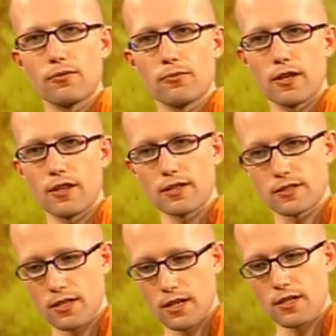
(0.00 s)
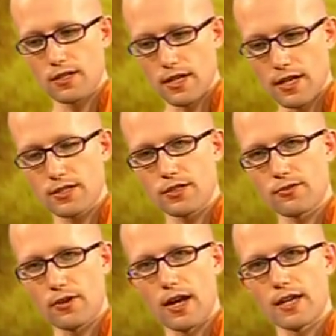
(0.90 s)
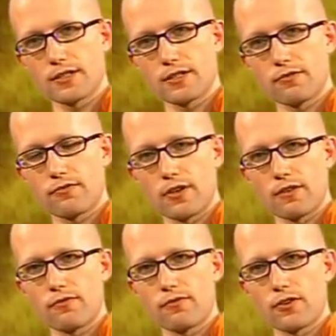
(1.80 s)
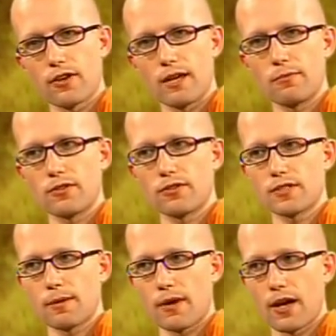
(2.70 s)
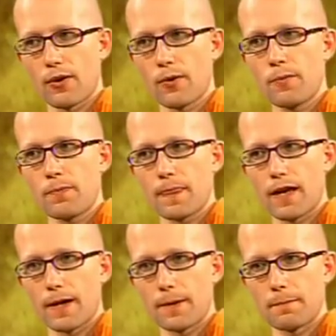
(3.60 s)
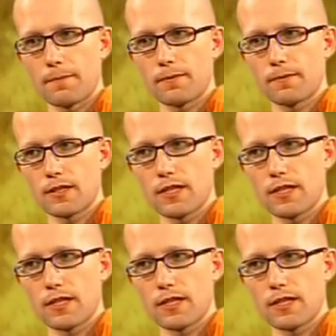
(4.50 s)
When this doesn't arise, if, if you're able to somehow um,